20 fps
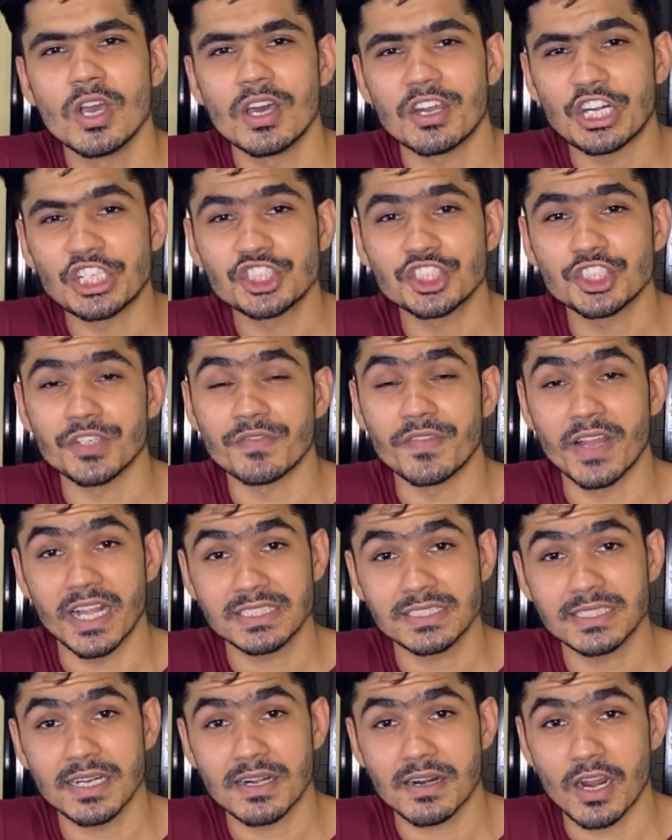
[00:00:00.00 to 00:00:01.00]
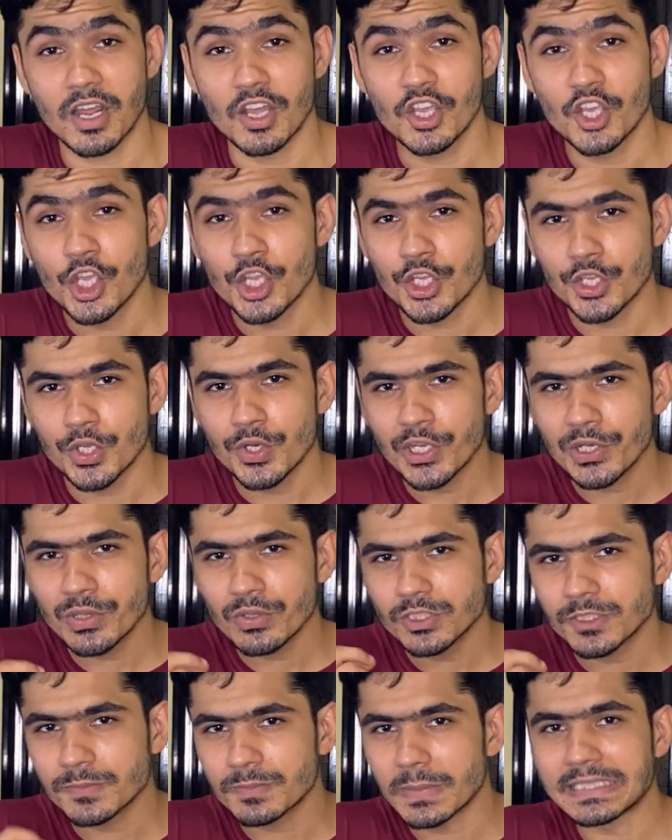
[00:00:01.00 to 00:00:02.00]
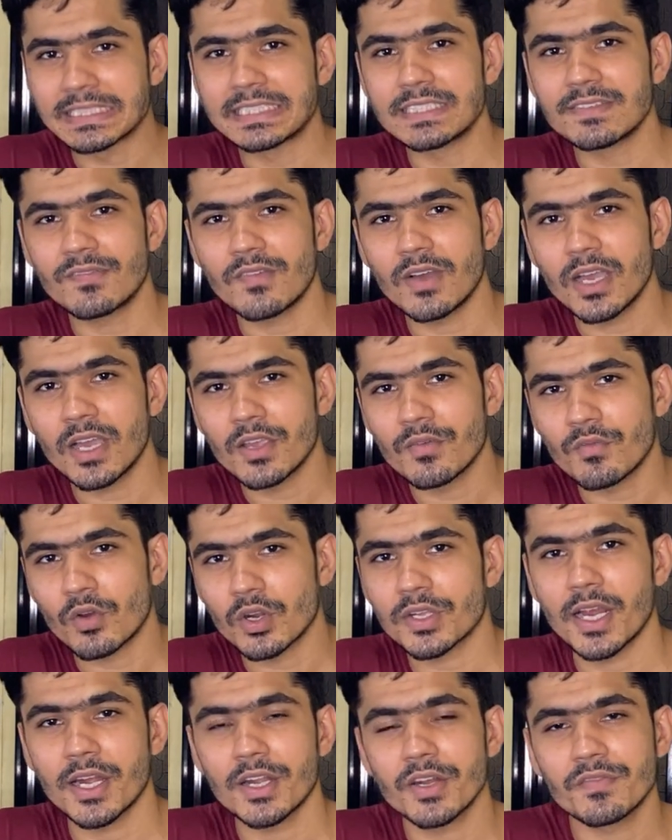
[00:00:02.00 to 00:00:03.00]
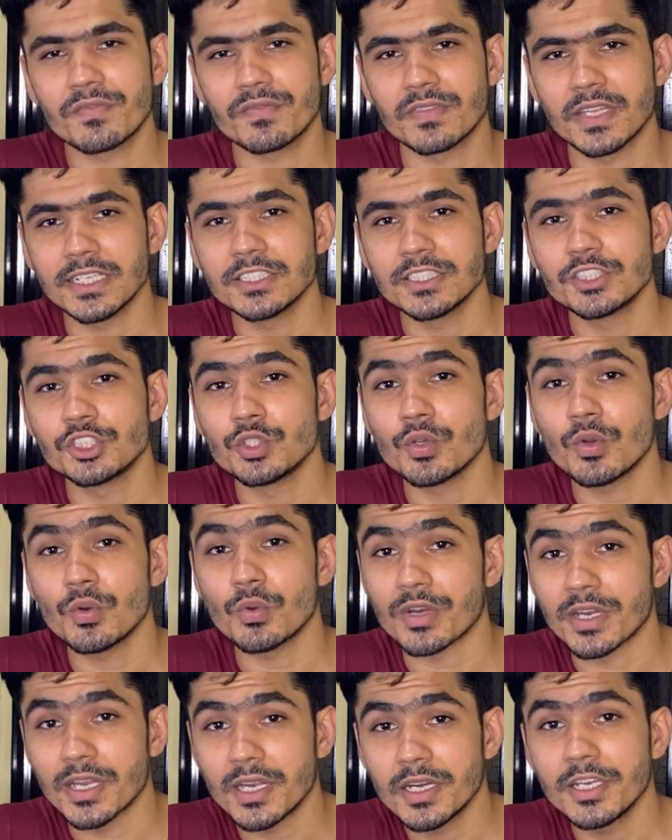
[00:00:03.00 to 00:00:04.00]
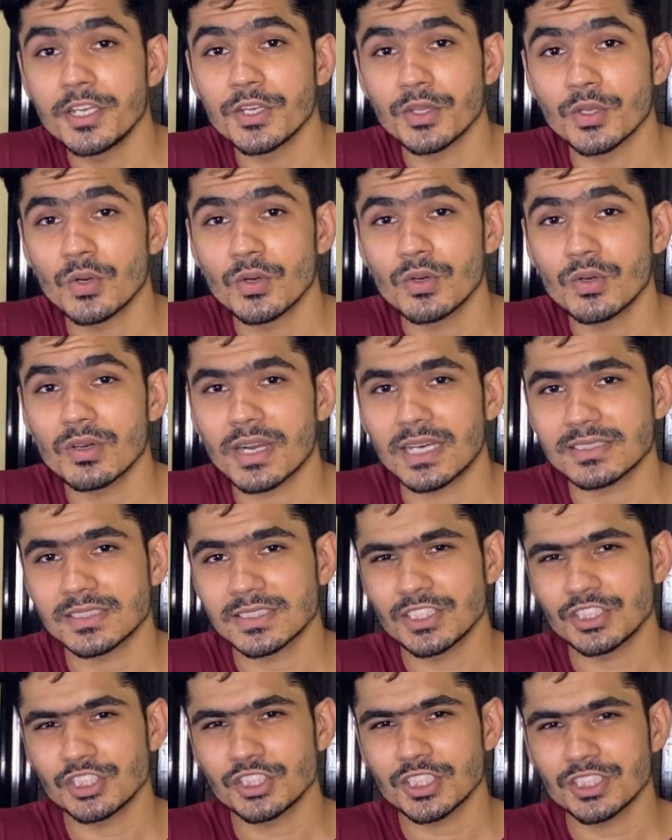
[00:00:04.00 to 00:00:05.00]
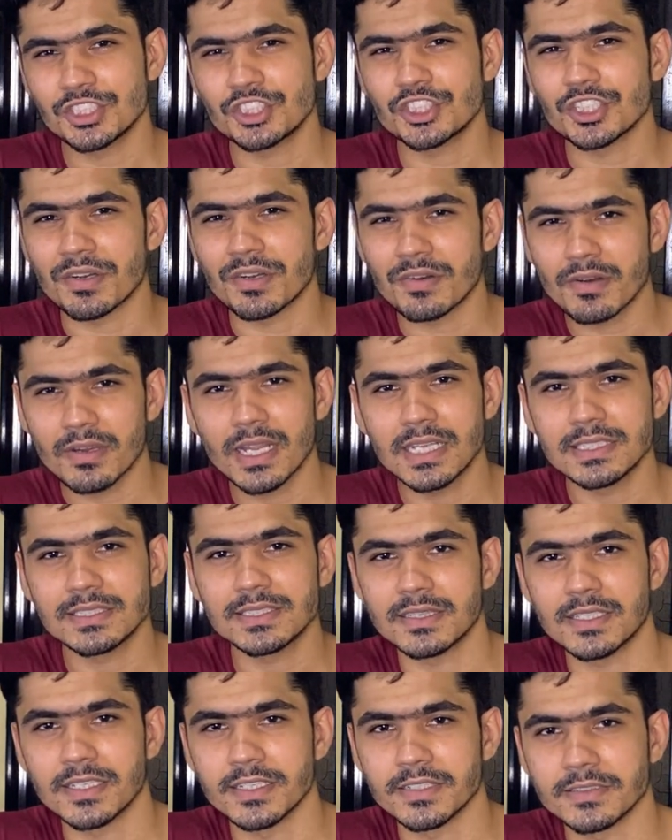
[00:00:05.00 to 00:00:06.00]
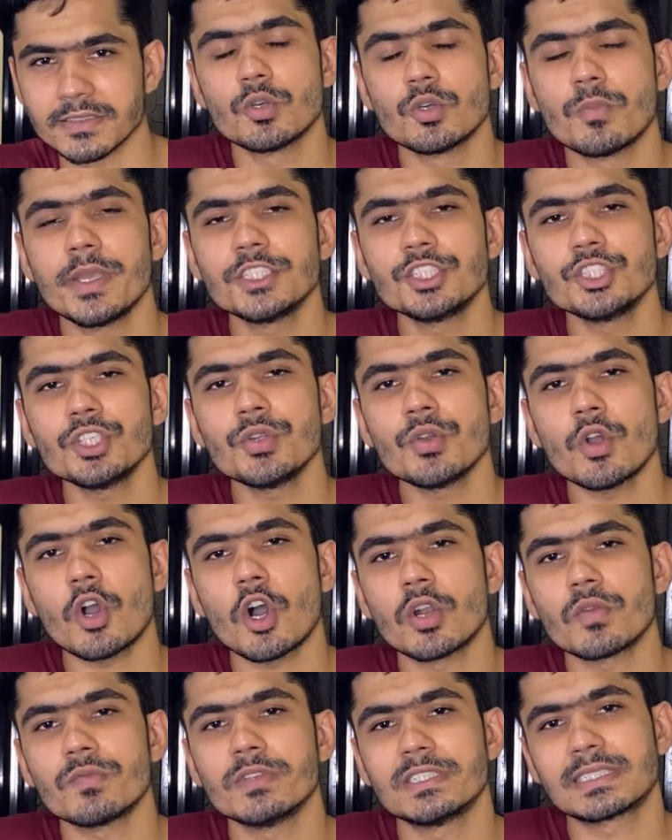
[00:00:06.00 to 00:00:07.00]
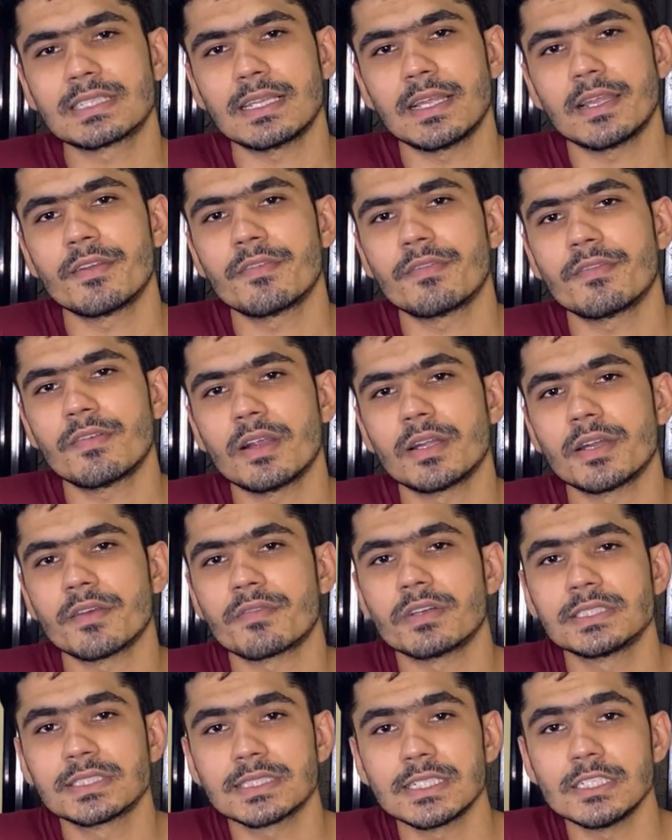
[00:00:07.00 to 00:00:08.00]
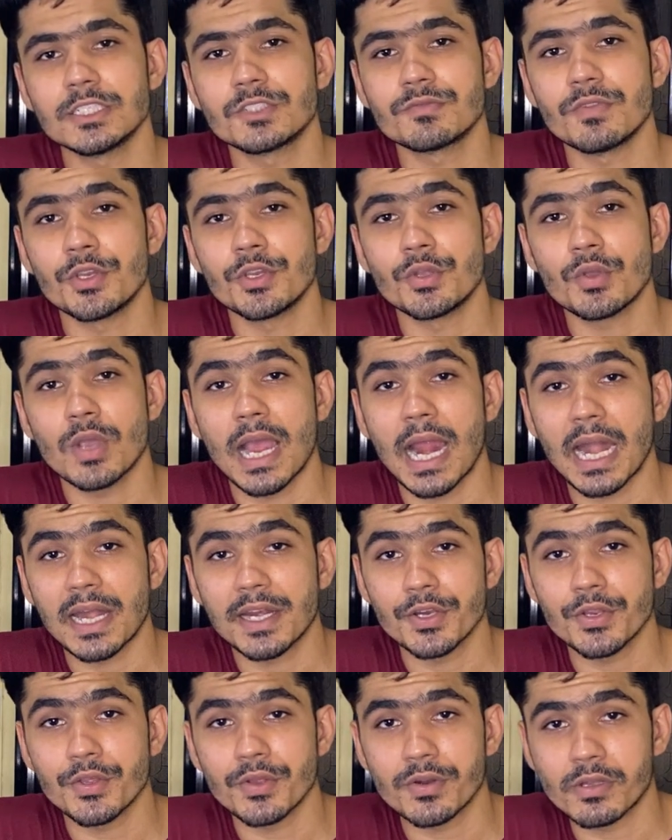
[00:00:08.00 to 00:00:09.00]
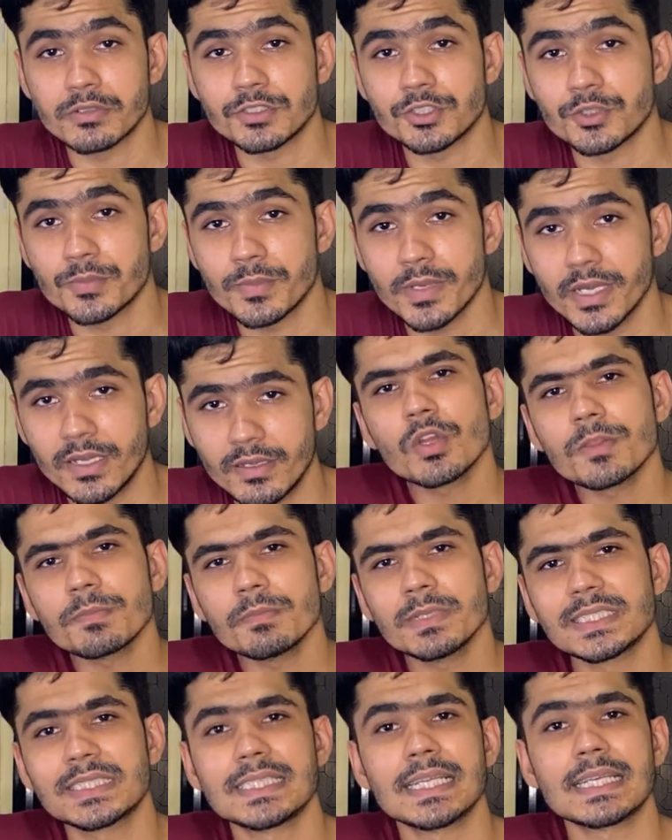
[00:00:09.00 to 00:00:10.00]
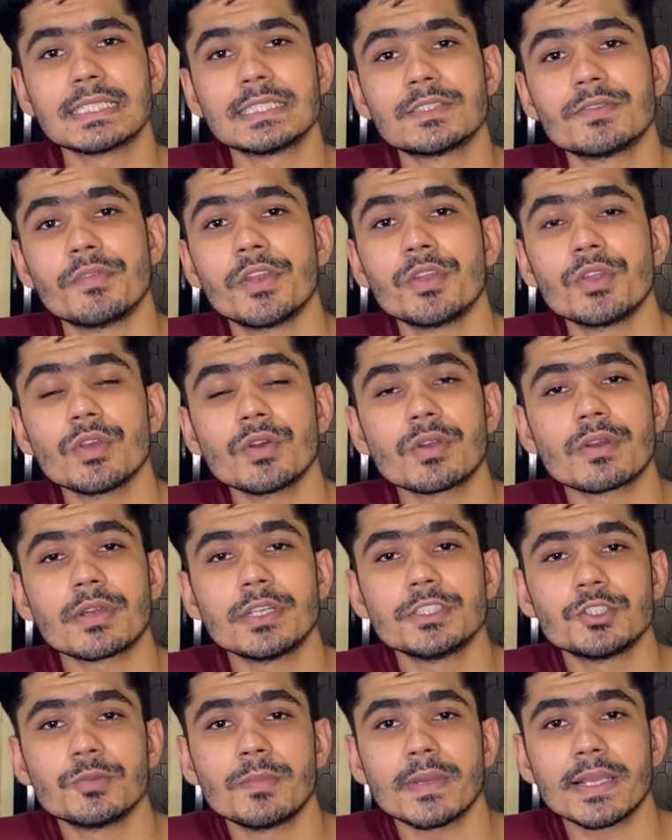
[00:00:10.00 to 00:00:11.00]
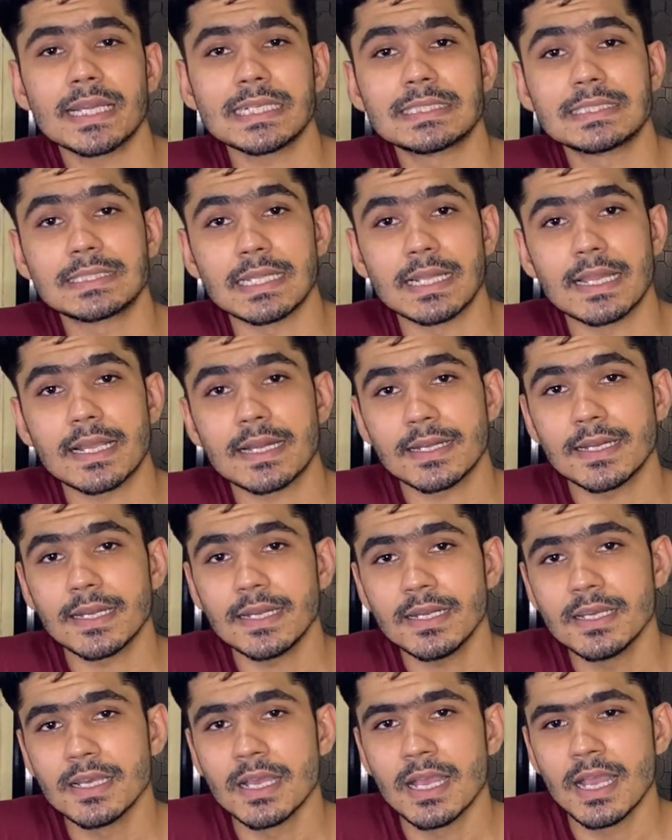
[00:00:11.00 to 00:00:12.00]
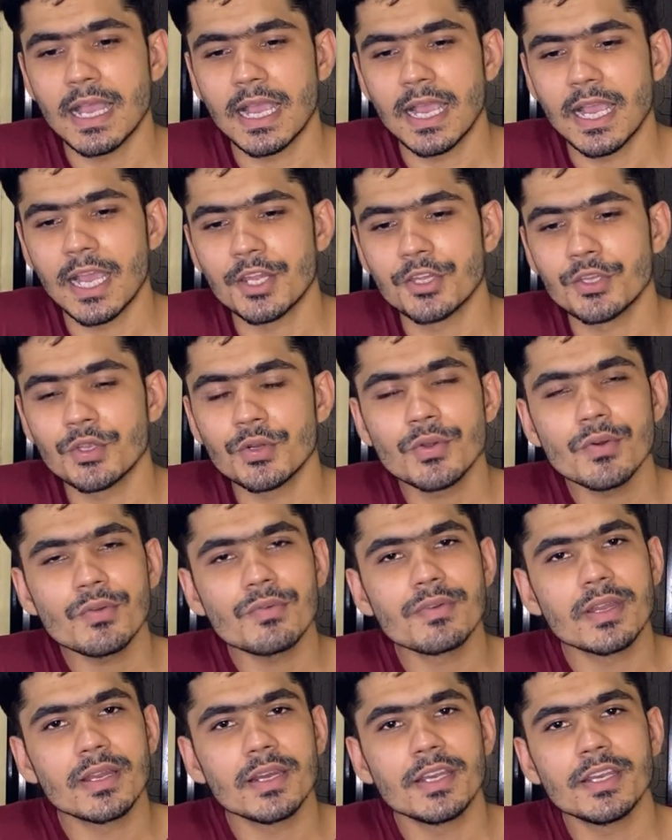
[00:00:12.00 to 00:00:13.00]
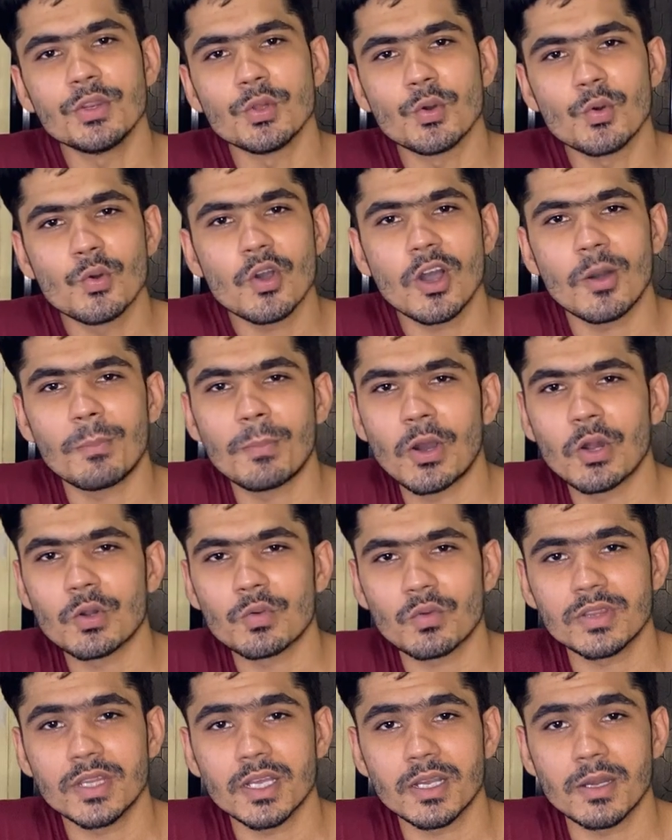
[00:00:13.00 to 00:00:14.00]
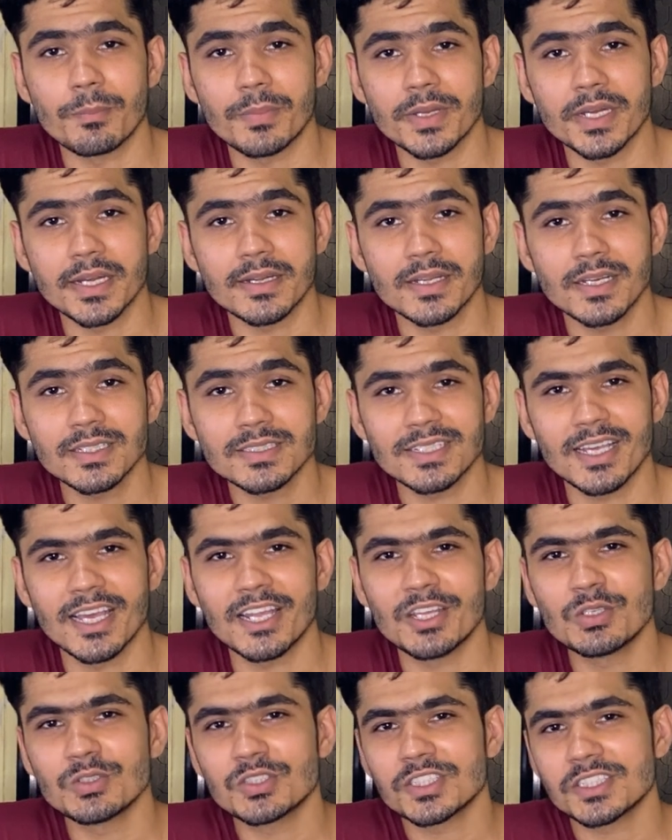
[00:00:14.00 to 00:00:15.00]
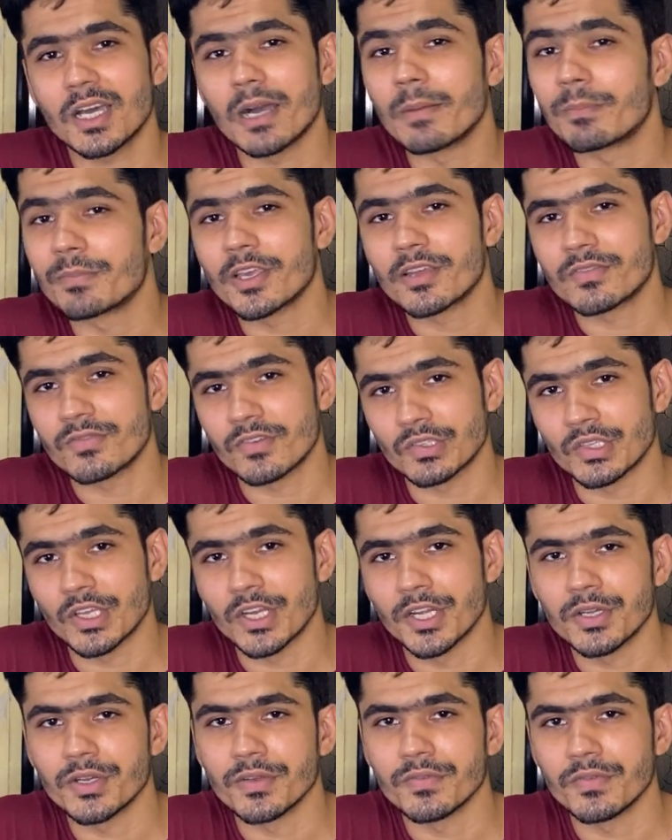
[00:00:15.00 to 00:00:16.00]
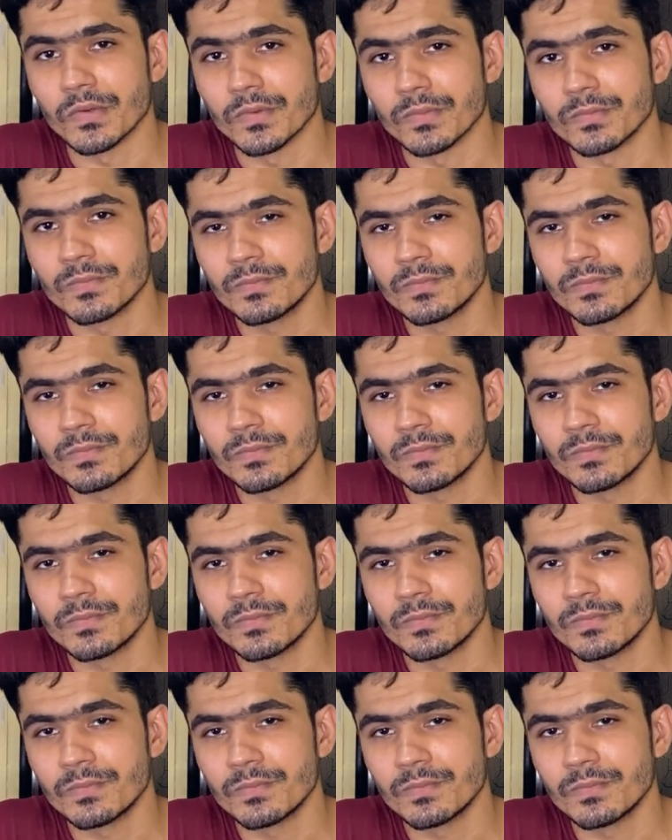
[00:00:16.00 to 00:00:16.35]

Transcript: Redshift, etc. You need to specify what kind of things you really know rather than just generalizing things. So make sure you always clarify different skills when you add it in your resume. Fourth mistake is when your resume gets selected and you don't really know about what the company does and you just appear for the interview.